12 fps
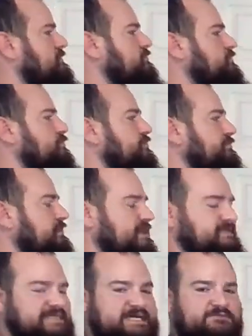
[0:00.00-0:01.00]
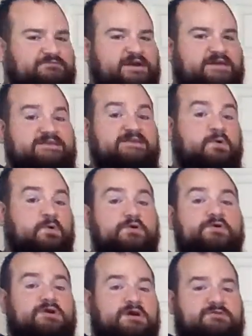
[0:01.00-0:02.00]
when we identify the
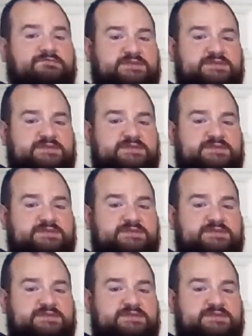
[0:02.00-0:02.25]
order of these